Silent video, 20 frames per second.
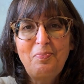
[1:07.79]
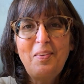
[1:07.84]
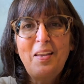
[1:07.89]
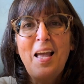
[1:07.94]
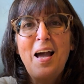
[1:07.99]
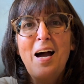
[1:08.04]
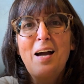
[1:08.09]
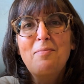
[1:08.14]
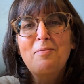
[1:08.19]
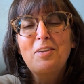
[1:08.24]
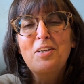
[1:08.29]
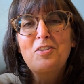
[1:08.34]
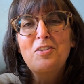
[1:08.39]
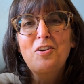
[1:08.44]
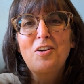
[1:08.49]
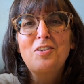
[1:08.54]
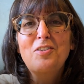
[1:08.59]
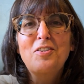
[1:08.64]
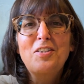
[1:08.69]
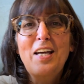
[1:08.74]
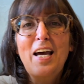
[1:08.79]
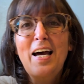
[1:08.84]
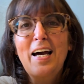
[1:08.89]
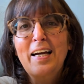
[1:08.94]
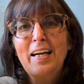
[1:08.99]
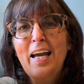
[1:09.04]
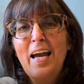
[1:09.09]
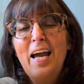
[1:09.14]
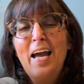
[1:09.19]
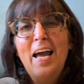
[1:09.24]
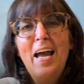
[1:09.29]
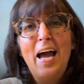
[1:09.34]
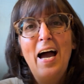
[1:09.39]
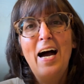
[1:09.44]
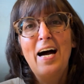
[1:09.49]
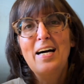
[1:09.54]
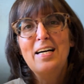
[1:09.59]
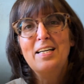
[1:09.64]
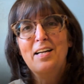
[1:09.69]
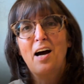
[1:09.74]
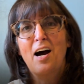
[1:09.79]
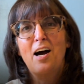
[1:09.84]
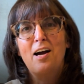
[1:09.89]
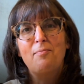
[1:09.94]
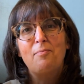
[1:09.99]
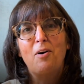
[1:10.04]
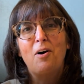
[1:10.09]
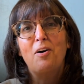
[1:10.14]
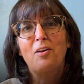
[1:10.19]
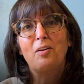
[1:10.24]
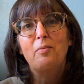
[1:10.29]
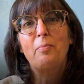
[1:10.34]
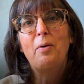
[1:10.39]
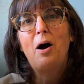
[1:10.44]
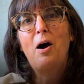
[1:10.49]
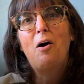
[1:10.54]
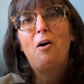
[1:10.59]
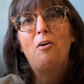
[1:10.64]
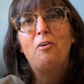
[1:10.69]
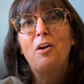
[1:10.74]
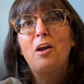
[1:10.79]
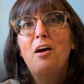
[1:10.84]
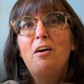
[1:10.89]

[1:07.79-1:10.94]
I'm Lee Drozak, and I'm all about